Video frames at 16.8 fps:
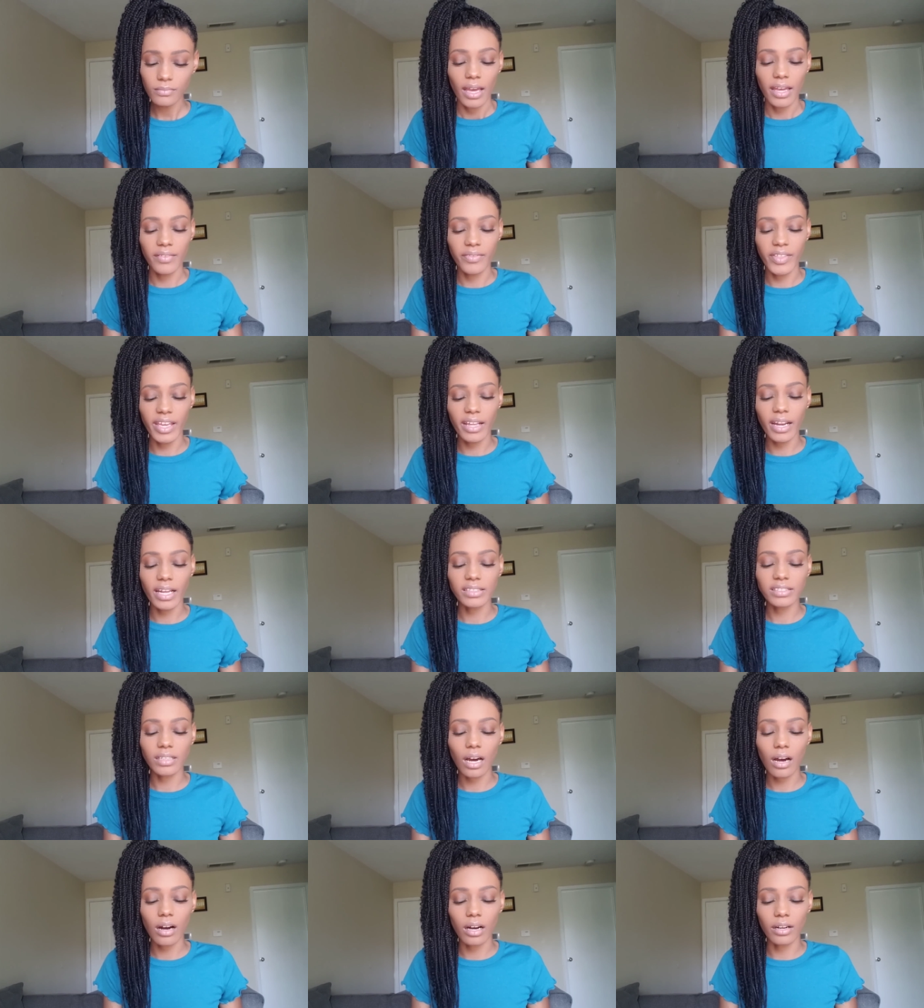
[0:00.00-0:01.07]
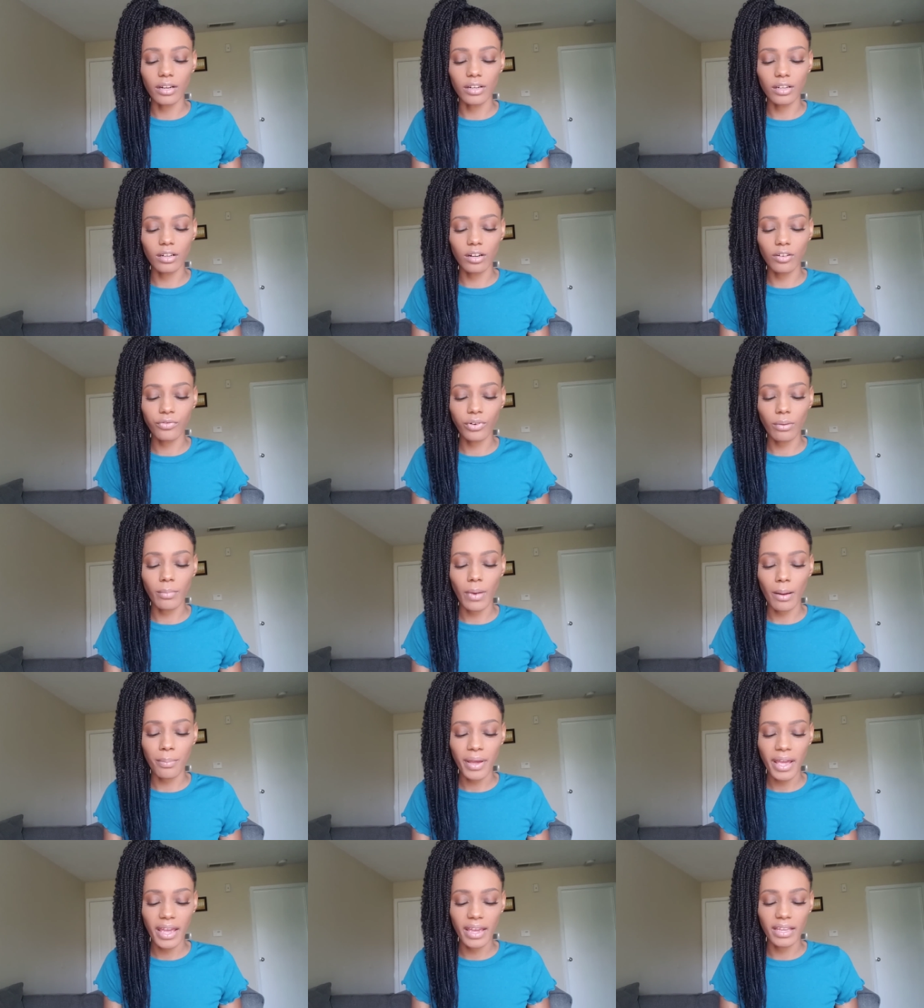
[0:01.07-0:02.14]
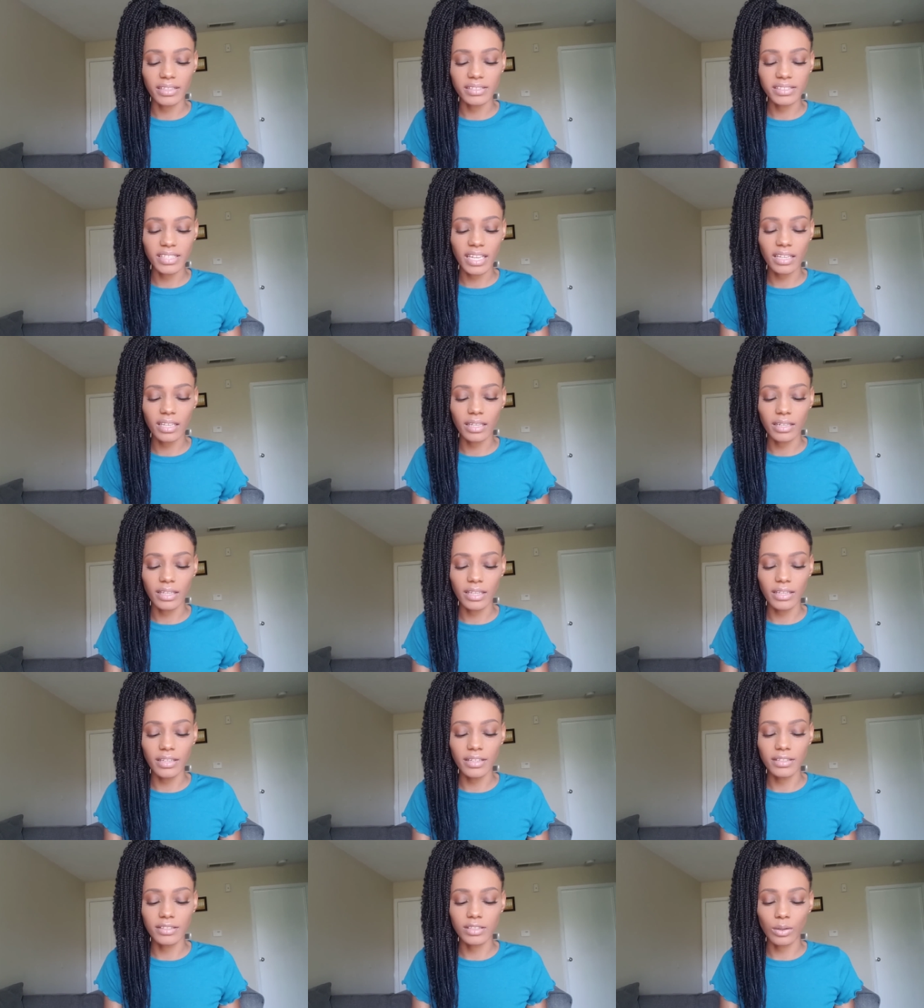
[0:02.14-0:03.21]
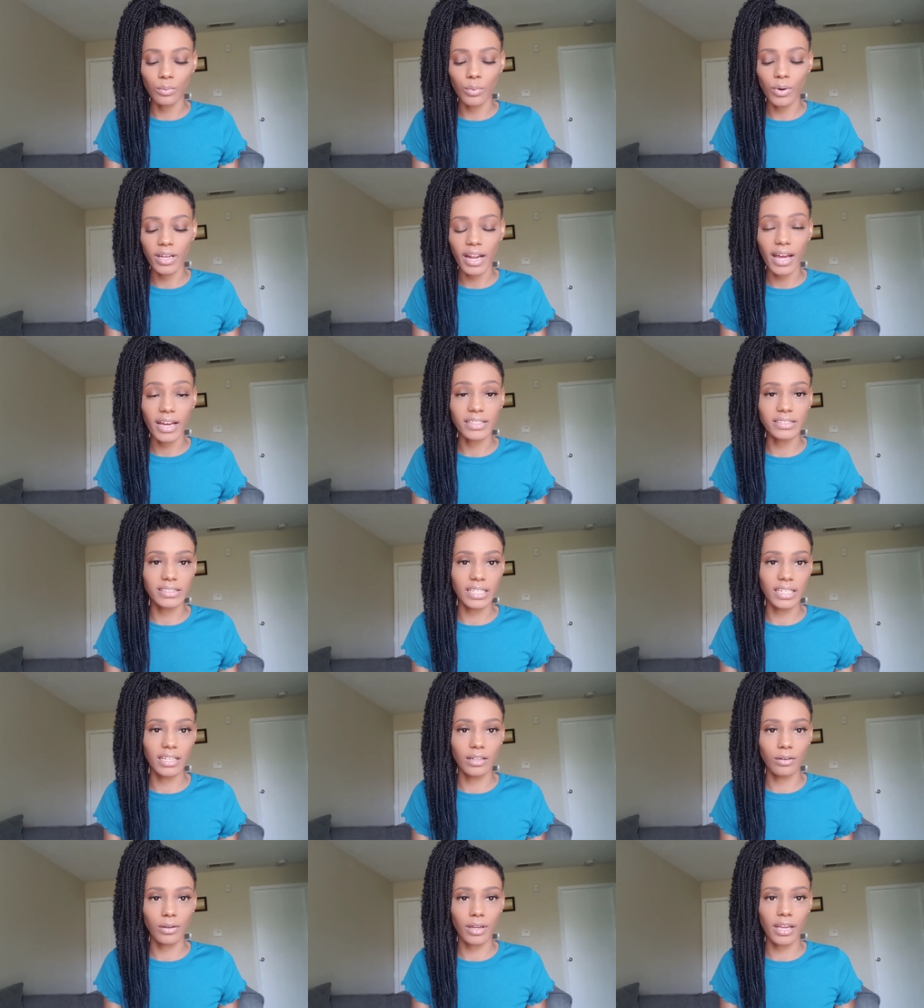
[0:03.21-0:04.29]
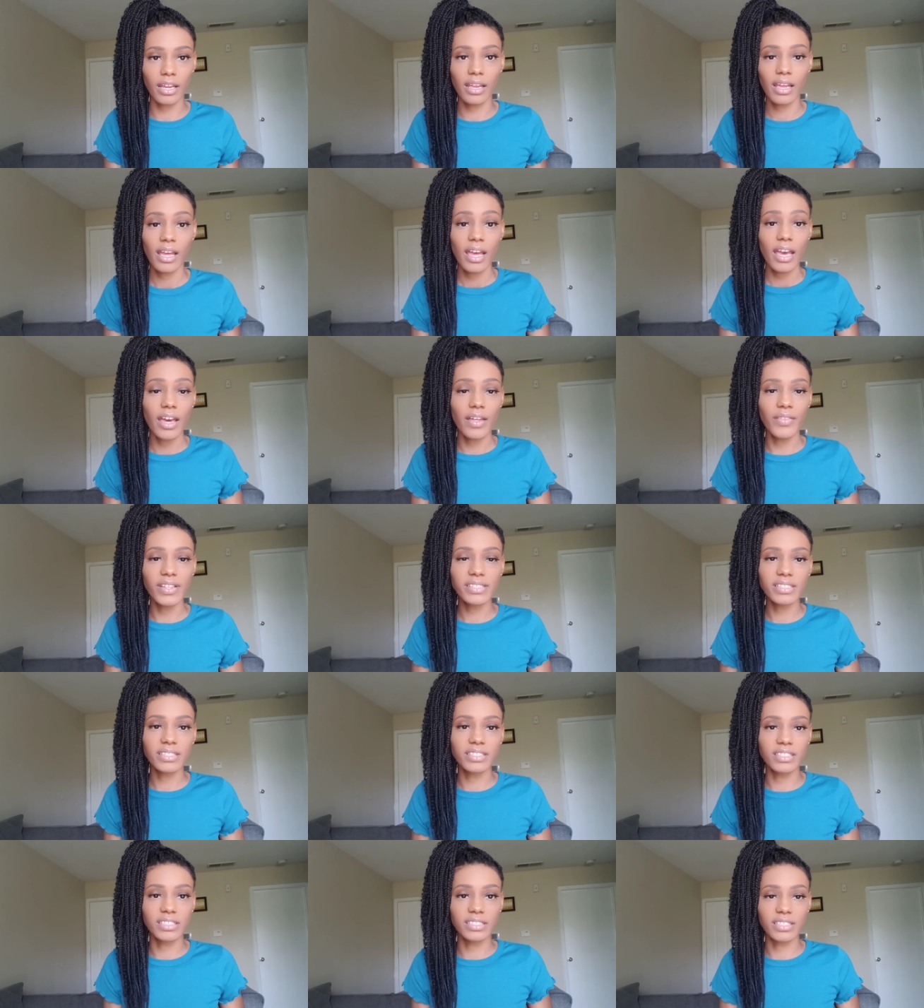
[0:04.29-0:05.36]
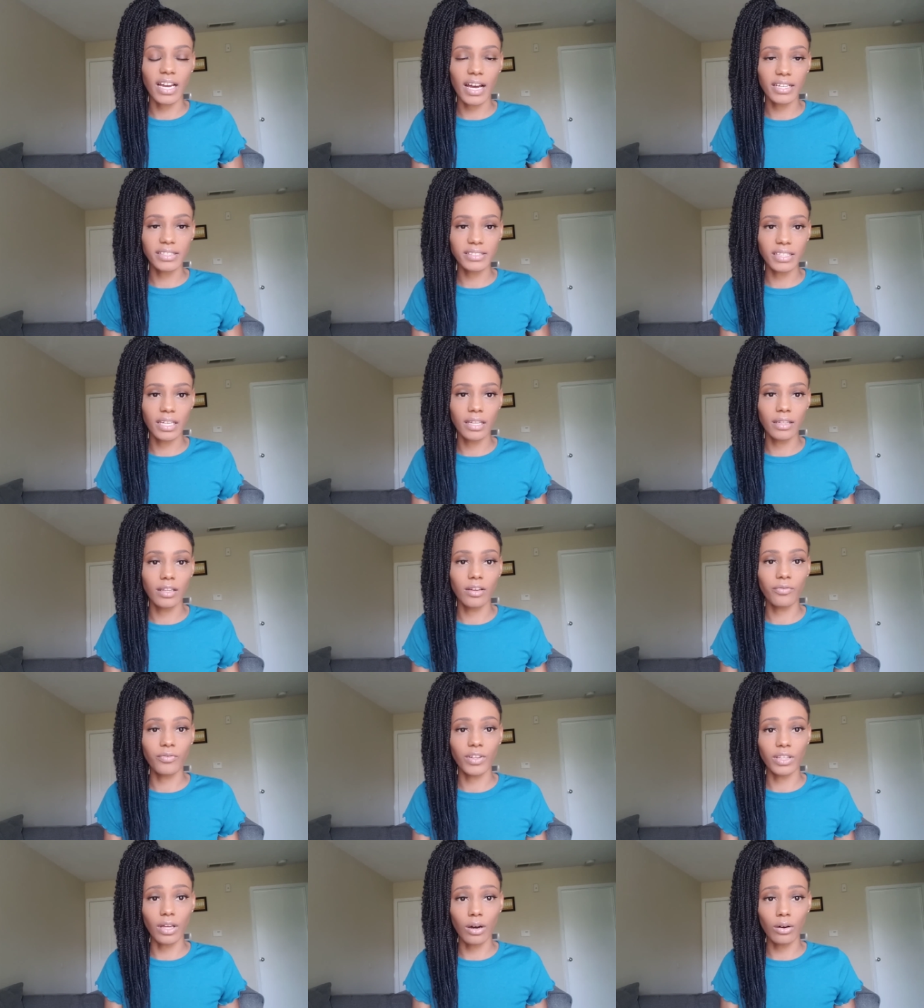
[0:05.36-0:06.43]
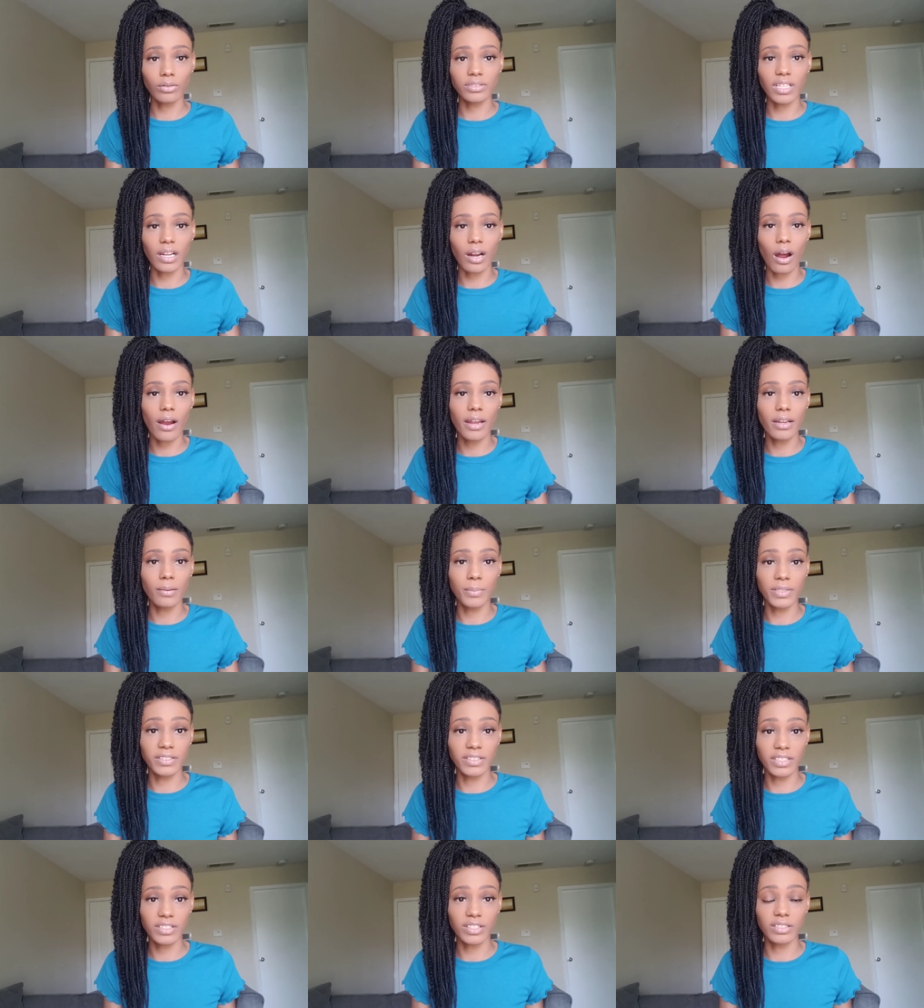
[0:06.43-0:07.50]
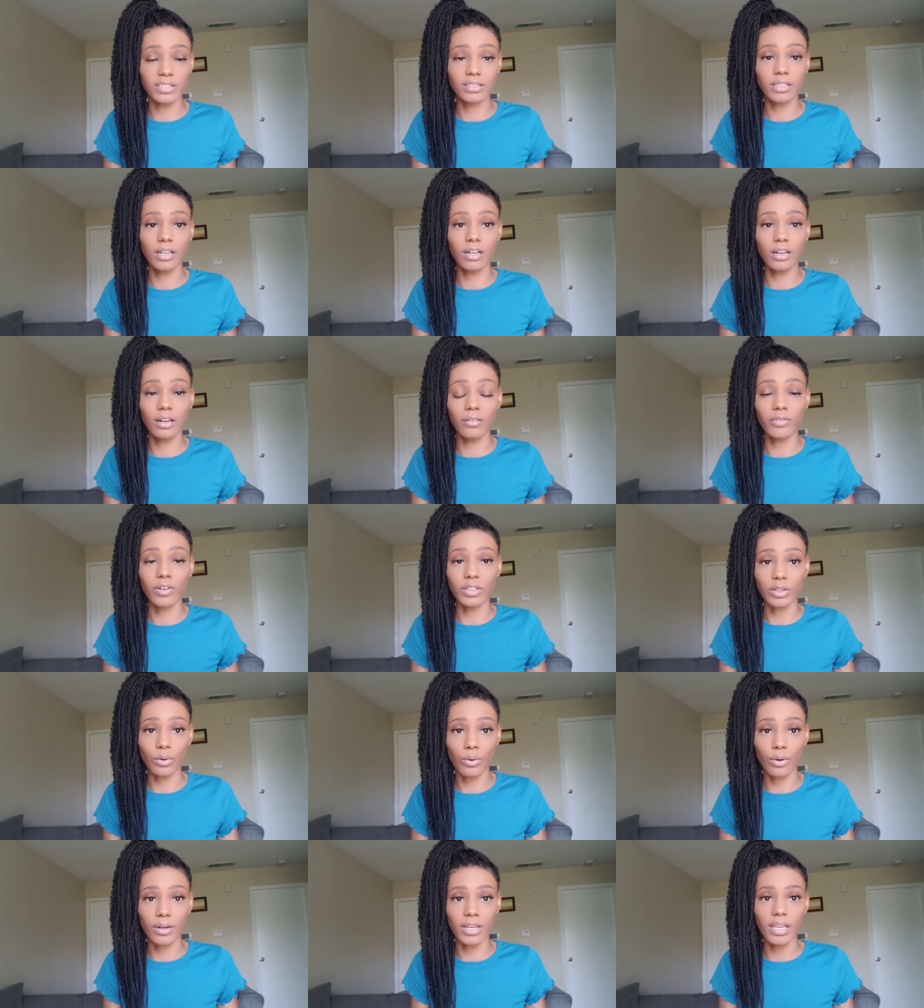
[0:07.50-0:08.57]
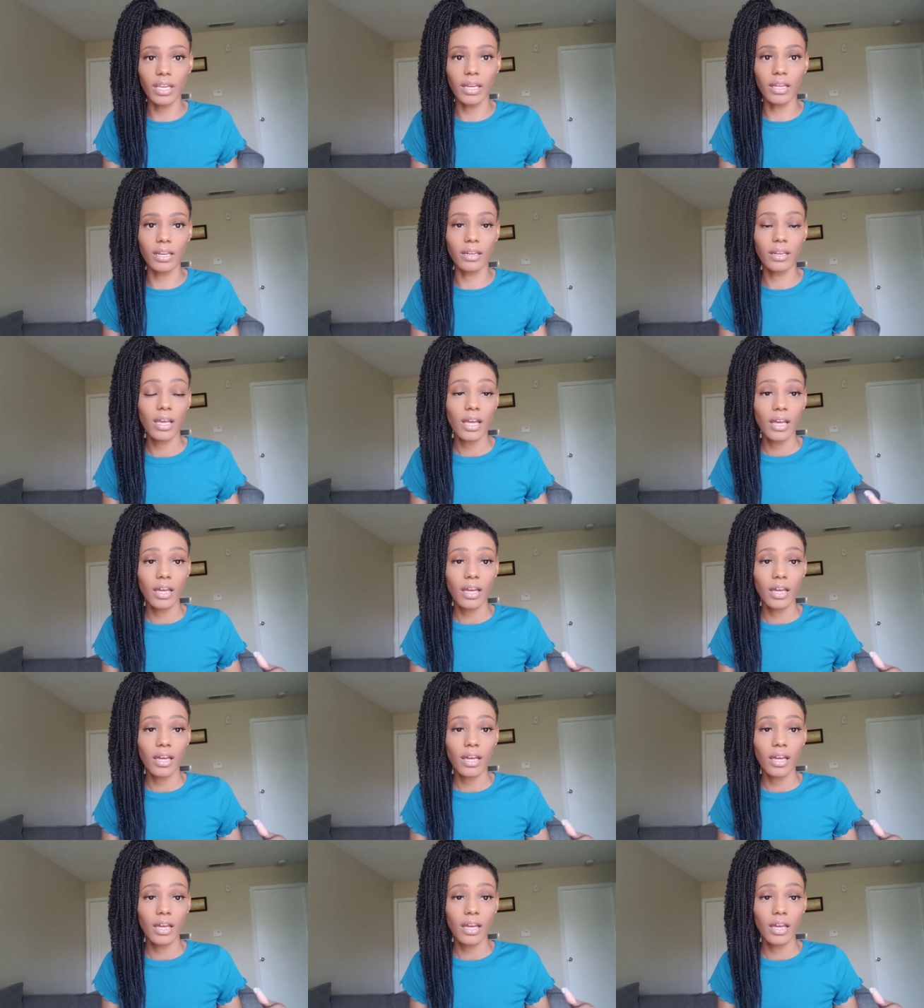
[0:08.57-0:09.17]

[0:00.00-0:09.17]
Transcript: And then I saw a girl from my past taking heed to what I said, okay? And this is just God saying that for those that are in the positions of authority and